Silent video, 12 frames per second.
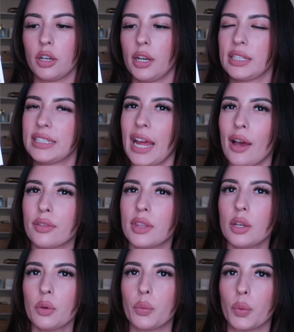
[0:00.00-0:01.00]
I doubt
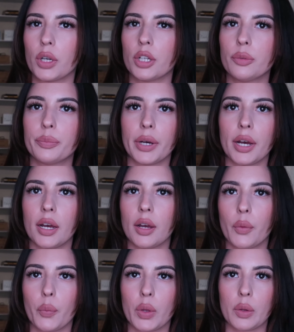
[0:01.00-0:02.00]
they will,
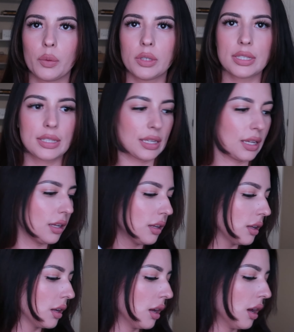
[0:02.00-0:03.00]
but we will see.
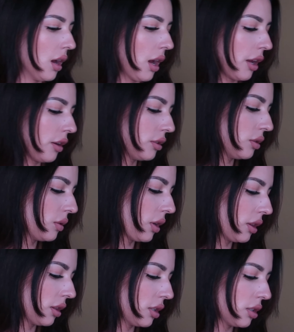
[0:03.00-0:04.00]
I also
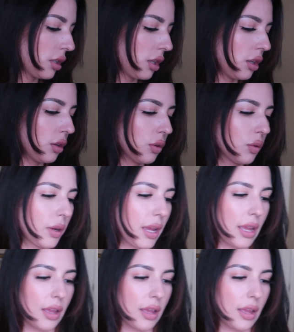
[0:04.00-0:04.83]
got this cute